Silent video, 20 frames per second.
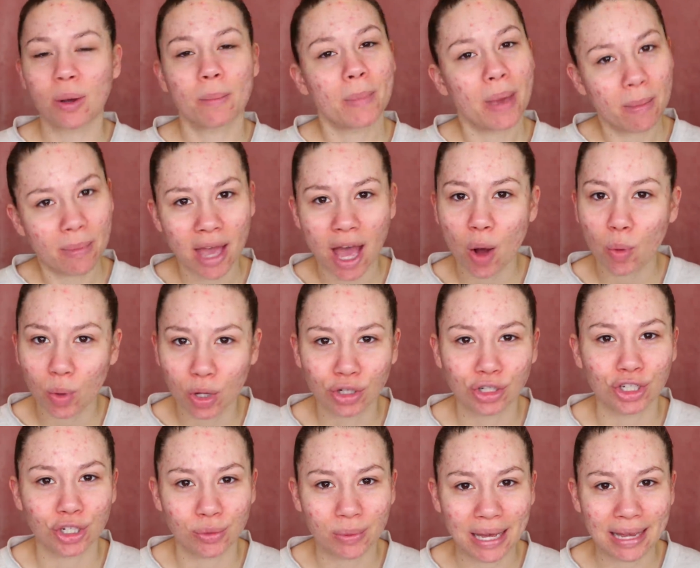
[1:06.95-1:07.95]
it maybe I
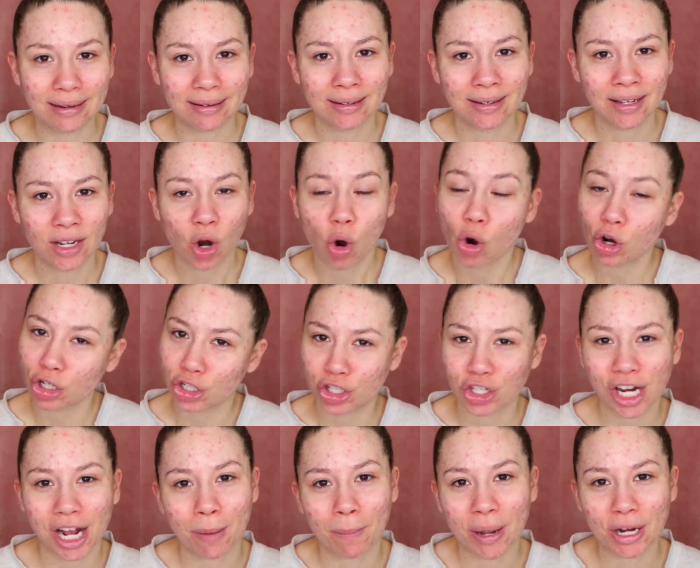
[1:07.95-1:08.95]
will do it or just
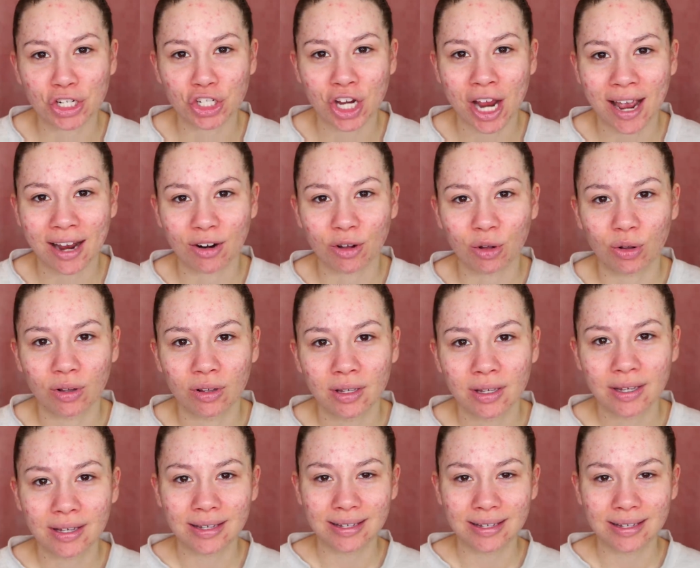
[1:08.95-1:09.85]
check my channel